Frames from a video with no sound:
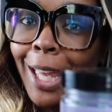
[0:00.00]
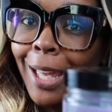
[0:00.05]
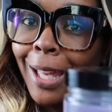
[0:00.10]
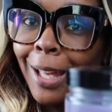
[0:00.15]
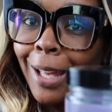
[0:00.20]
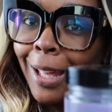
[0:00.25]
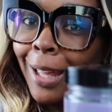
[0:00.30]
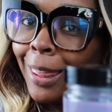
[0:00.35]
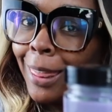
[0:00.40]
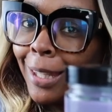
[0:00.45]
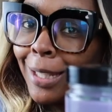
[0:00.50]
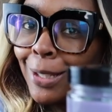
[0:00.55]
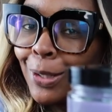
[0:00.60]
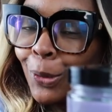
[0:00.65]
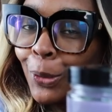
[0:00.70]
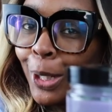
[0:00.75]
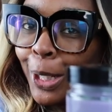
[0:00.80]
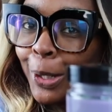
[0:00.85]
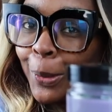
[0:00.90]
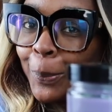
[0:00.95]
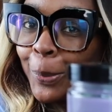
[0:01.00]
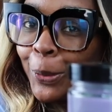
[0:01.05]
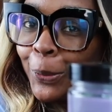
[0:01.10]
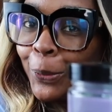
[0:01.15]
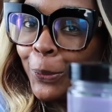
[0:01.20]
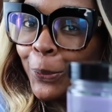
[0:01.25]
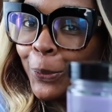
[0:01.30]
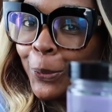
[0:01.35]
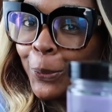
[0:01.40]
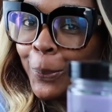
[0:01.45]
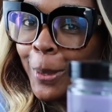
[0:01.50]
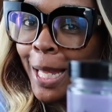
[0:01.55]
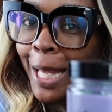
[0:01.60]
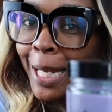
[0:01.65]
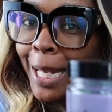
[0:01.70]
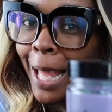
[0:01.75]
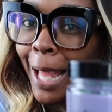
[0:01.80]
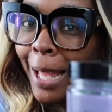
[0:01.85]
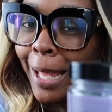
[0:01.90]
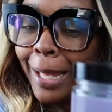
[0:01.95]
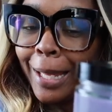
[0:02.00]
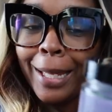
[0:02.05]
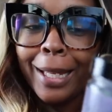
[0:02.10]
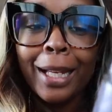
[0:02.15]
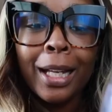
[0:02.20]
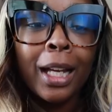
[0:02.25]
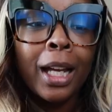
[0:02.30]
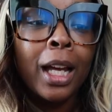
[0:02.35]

Ah, this going in the beauty room, honey.